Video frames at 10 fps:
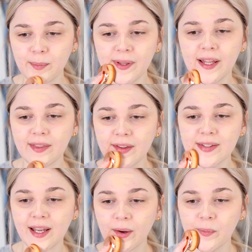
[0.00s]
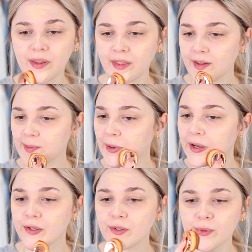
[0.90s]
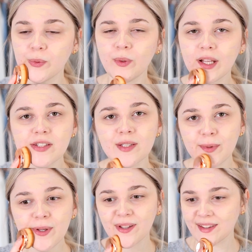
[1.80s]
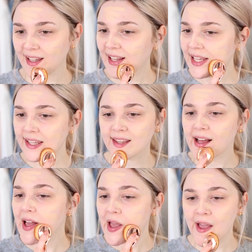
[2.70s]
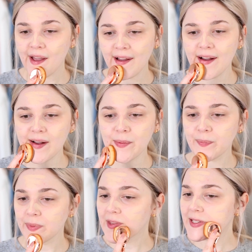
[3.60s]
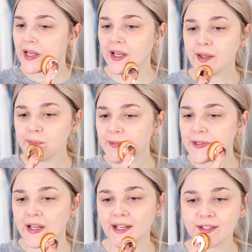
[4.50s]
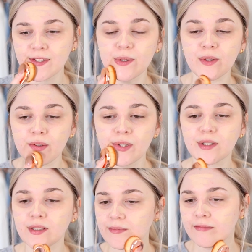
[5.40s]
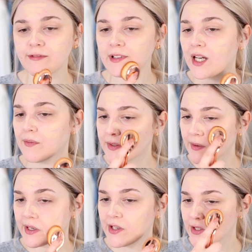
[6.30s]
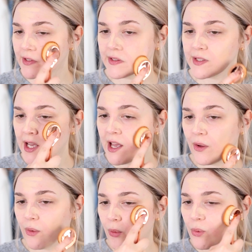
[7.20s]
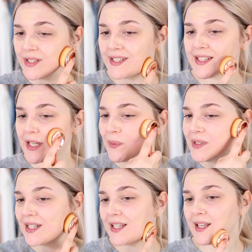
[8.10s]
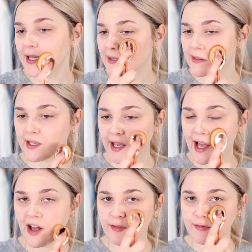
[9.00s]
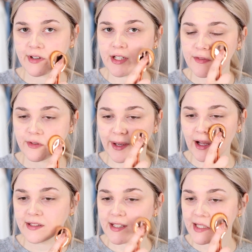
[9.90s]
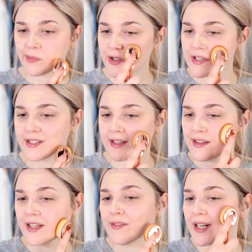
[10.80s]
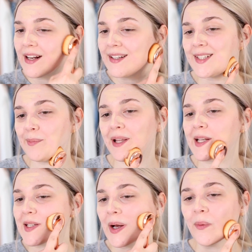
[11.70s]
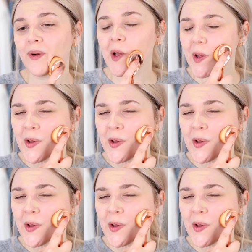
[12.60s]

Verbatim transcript: blend this out with this brush. Ooh, that's smooth. I like that. The times that I do use fuller coverage foundations or stick ones like this, I have reached for my Artiste brushes. I think they're really nice to blend out